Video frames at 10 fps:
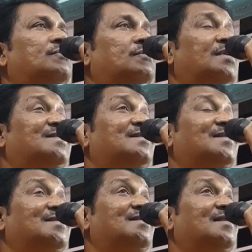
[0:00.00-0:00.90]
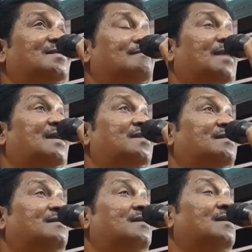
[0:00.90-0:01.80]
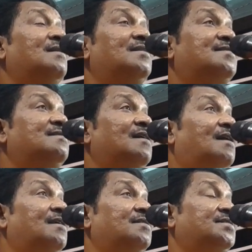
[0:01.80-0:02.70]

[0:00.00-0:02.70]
no, listen, my dear, listen, darling.